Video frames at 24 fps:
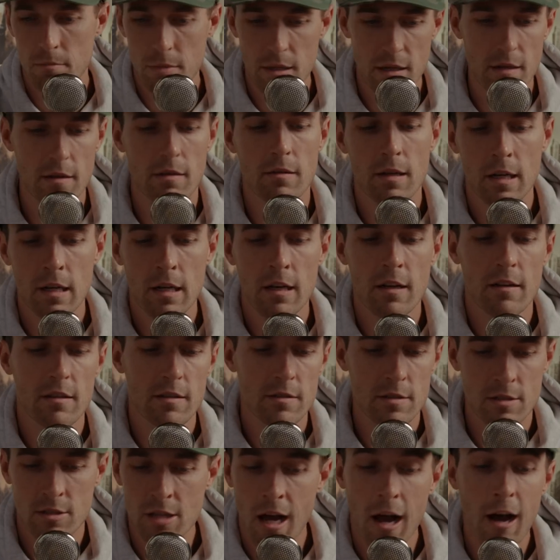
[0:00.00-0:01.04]
be
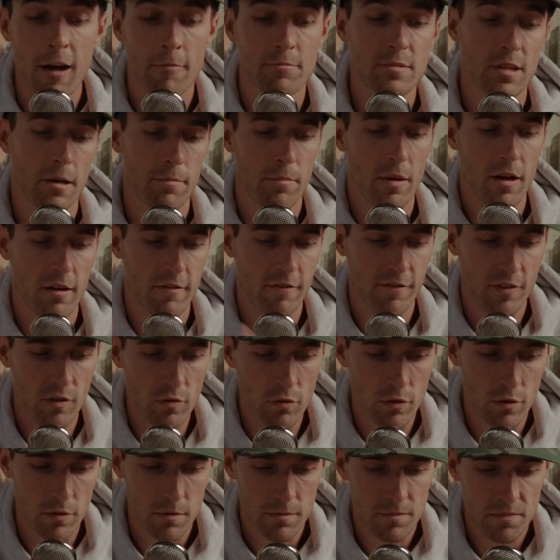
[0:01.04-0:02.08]
topped up on
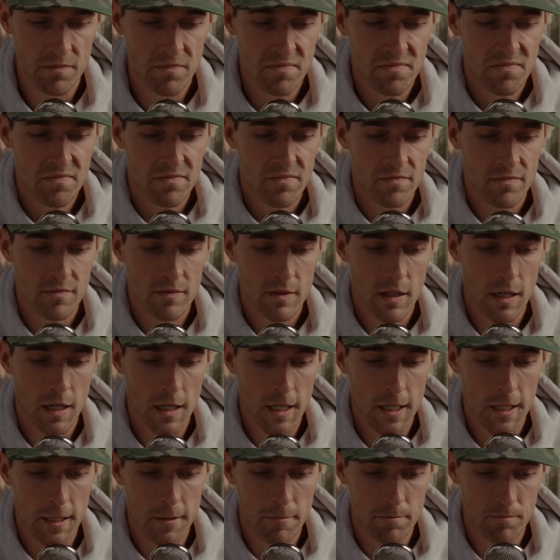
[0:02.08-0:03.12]
fuel.
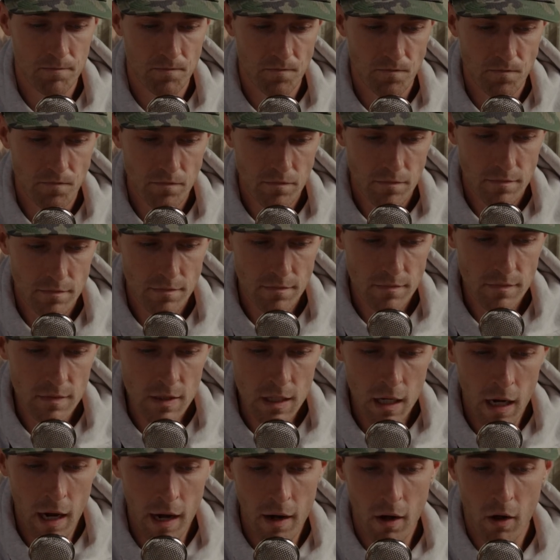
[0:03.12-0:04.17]
I
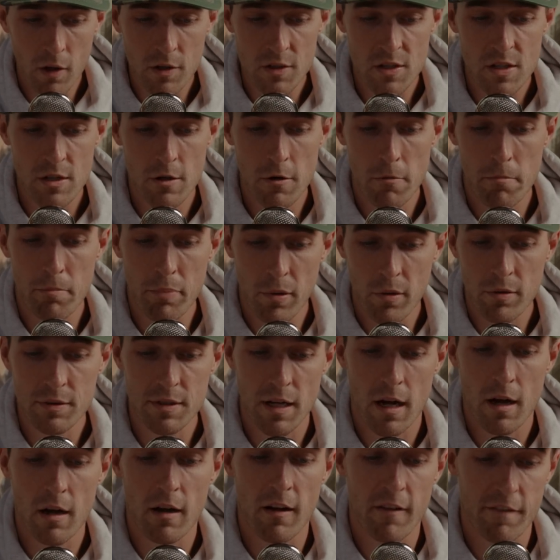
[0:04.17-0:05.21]
also pulled
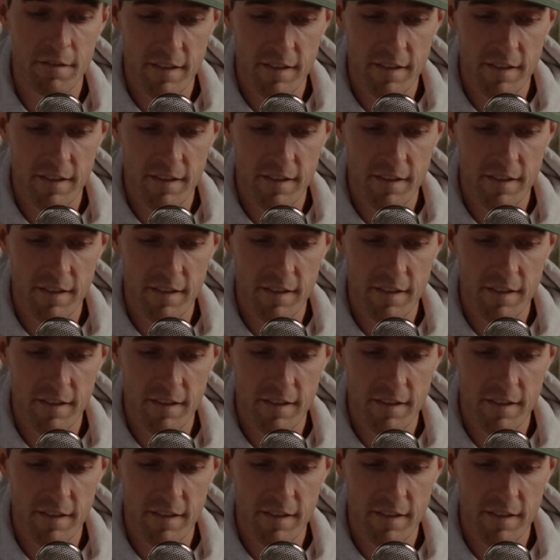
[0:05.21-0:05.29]
out a